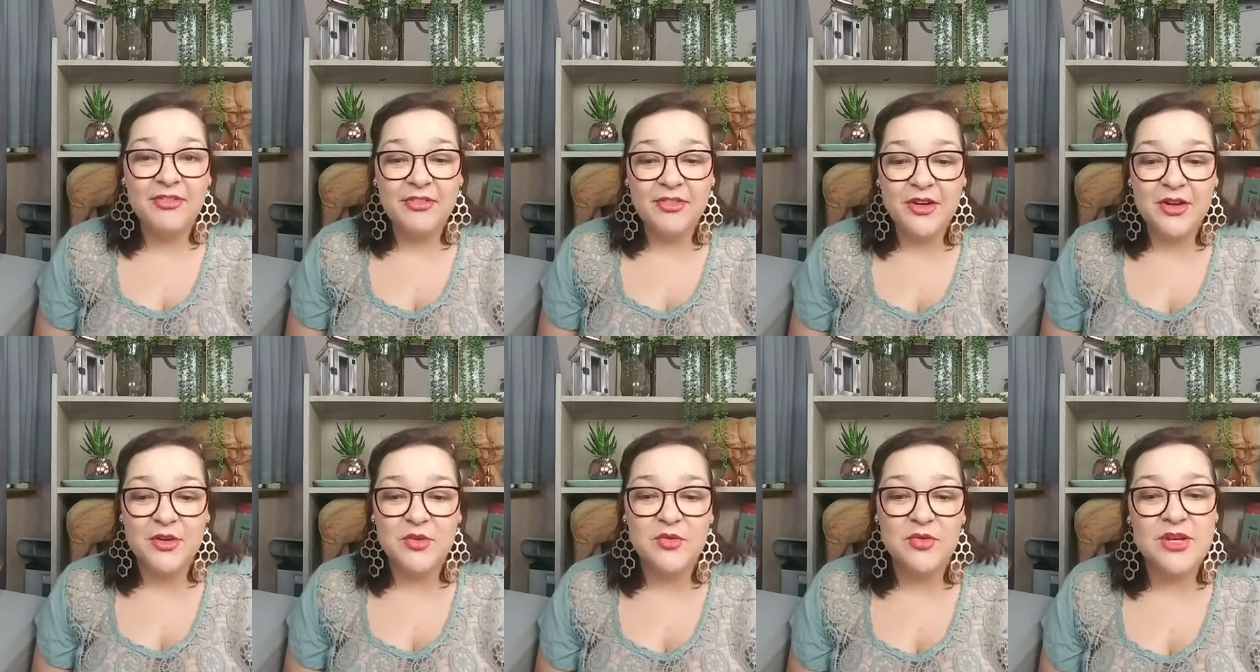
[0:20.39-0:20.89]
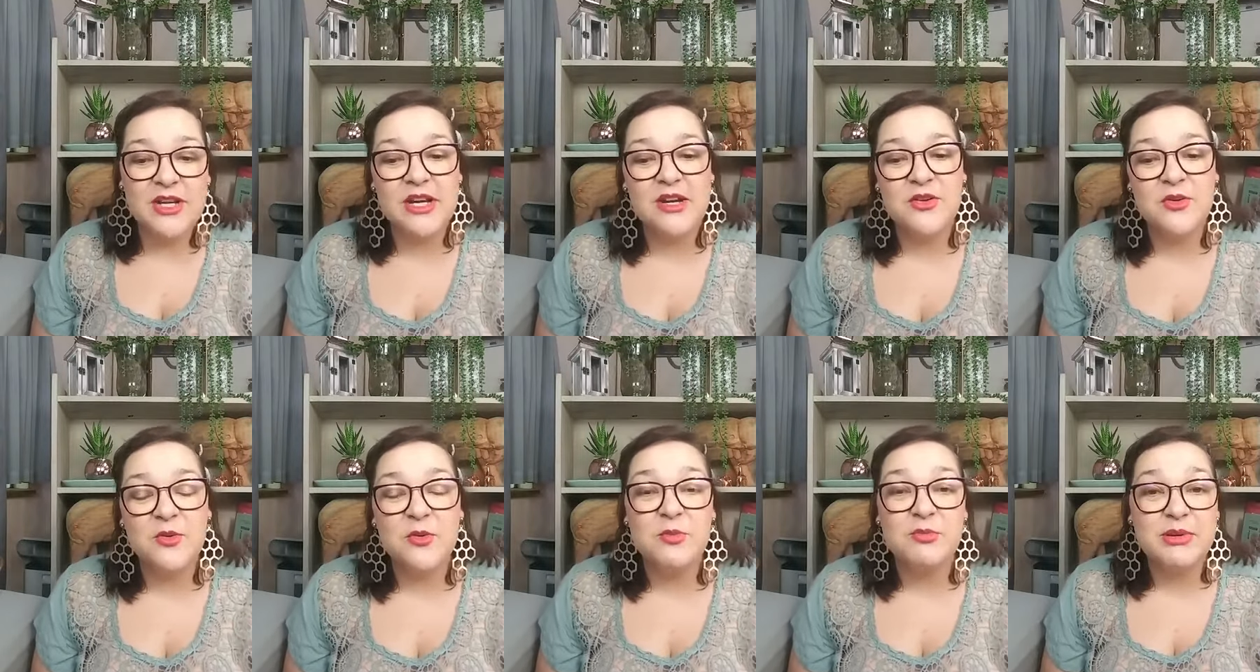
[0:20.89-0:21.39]
career,
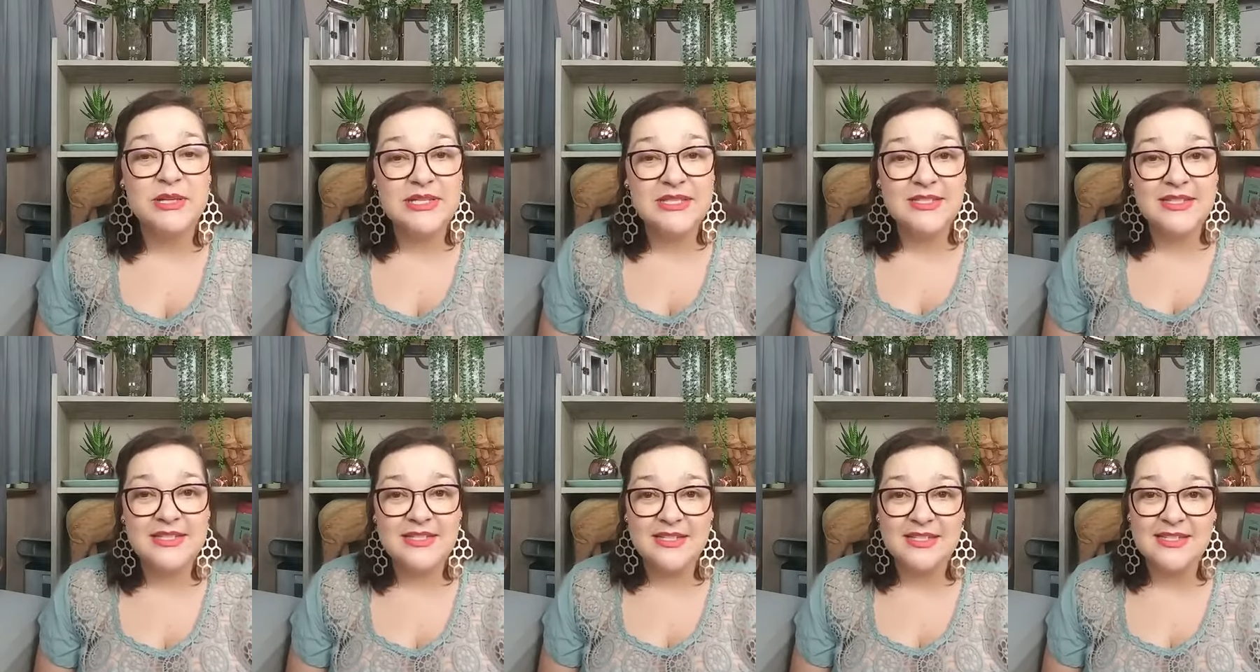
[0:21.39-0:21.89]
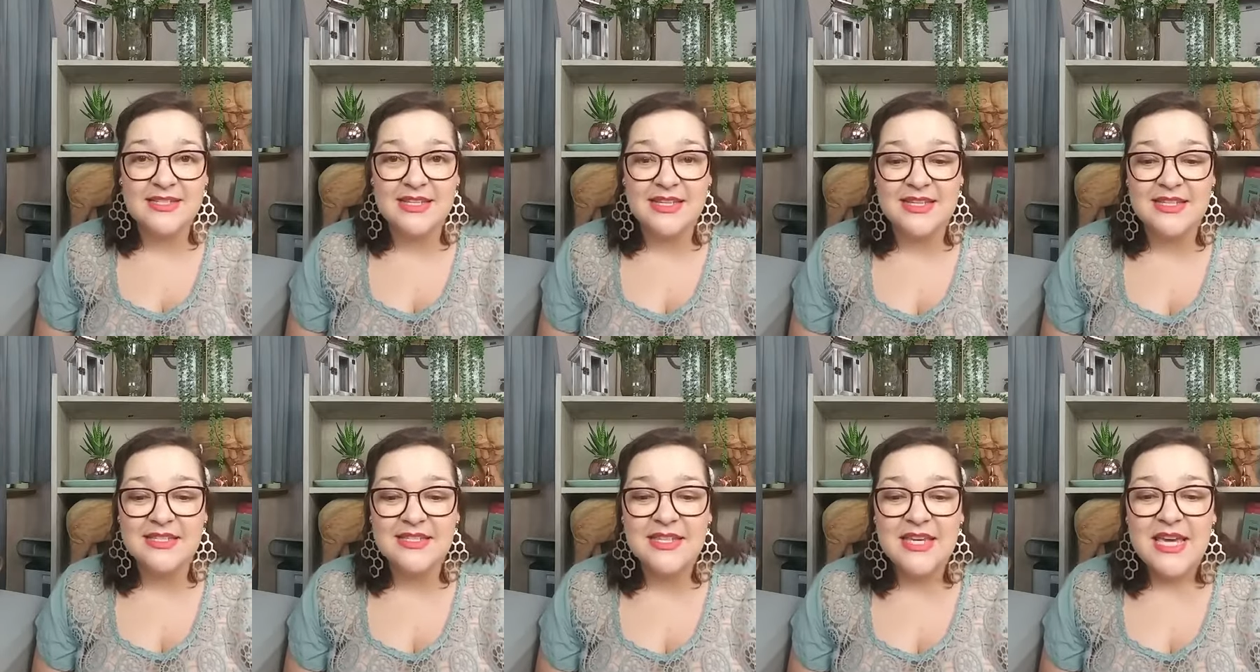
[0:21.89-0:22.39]
or business
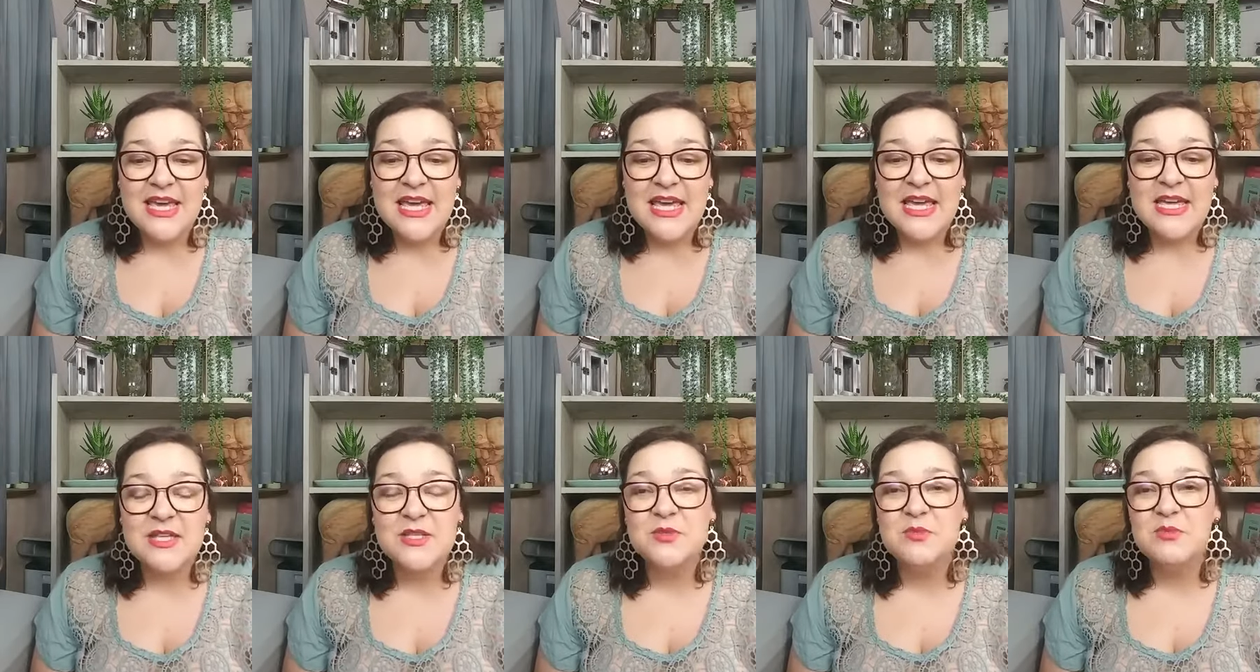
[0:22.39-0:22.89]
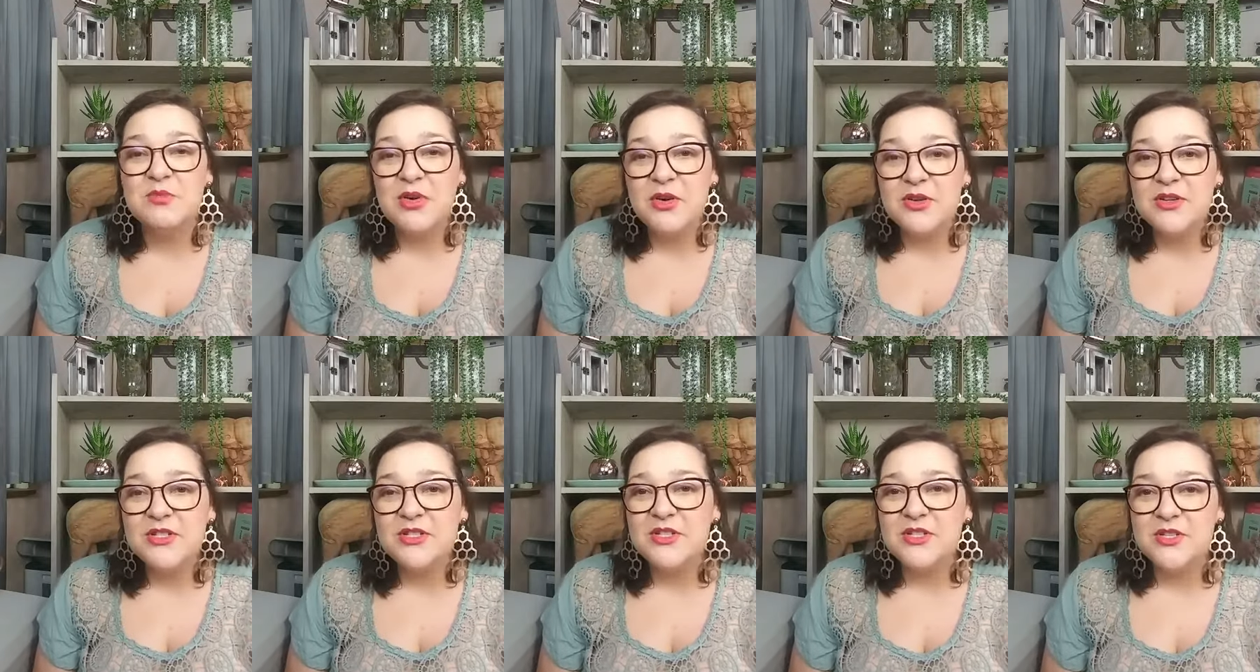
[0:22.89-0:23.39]
success is
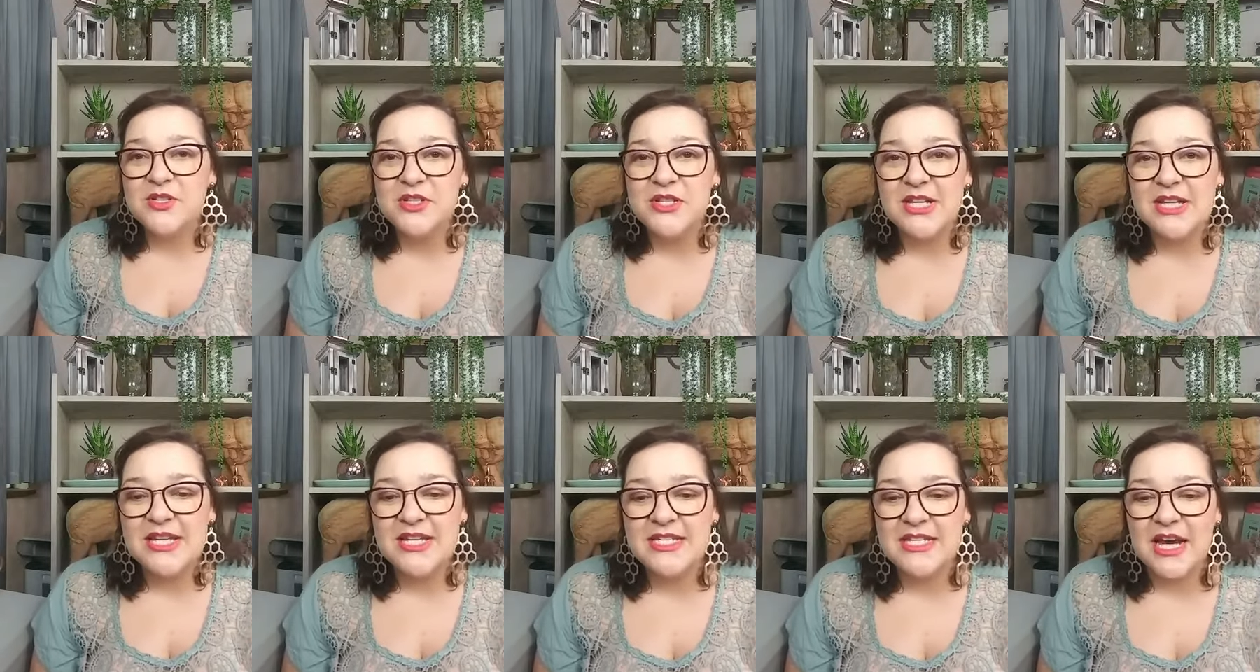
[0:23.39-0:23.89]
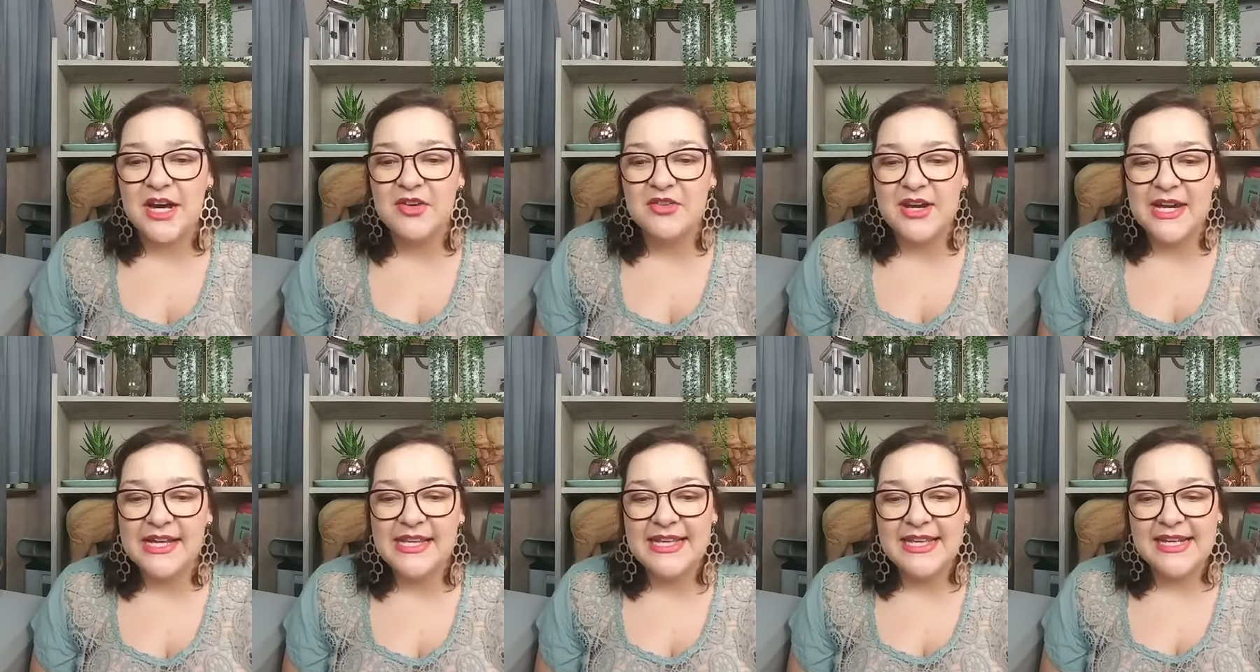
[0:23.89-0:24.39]
most usually
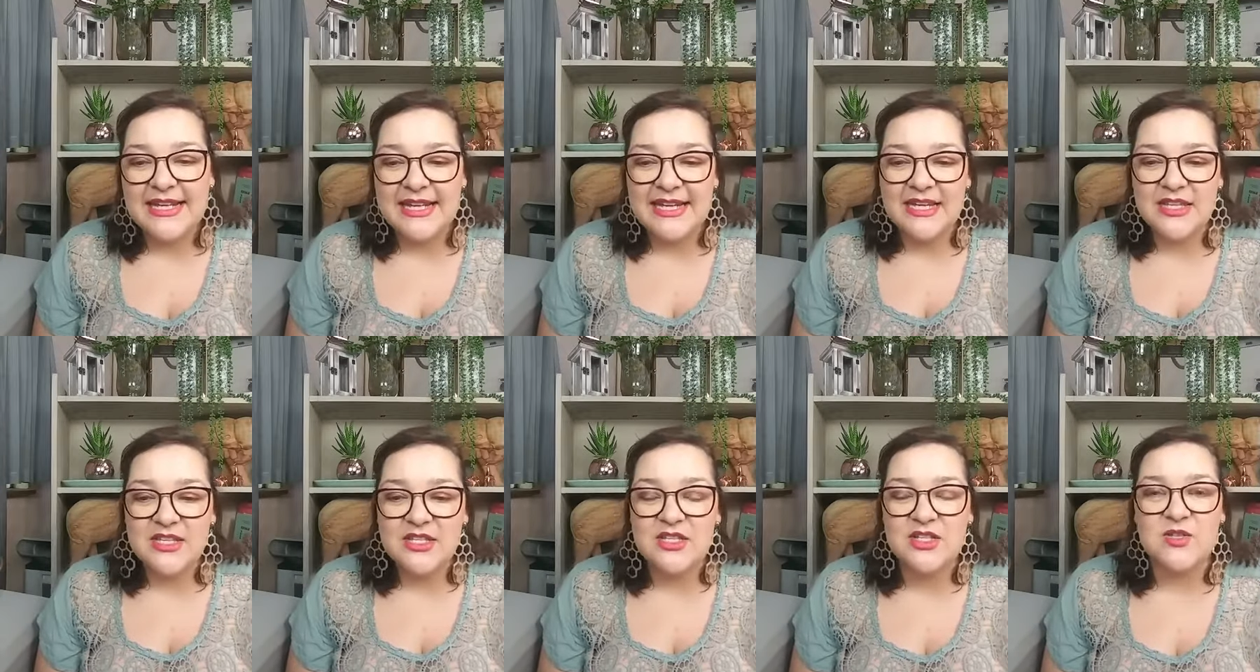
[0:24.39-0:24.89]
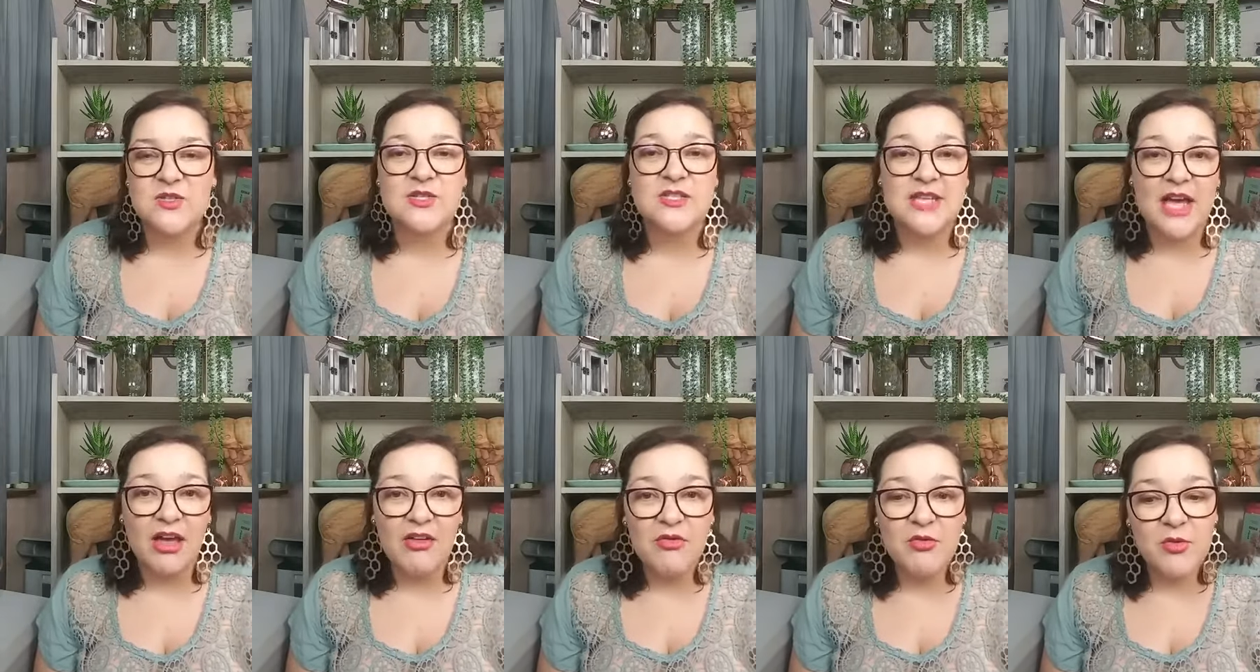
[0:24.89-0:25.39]
directly linked to
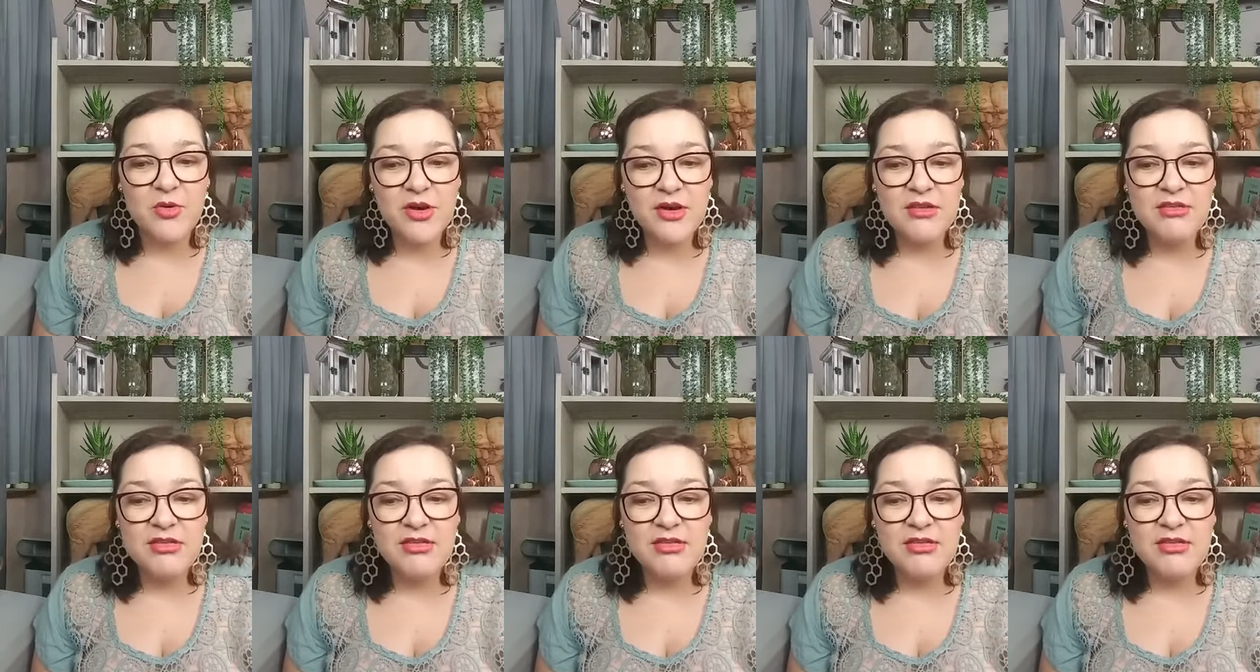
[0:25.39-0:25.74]
self-worth,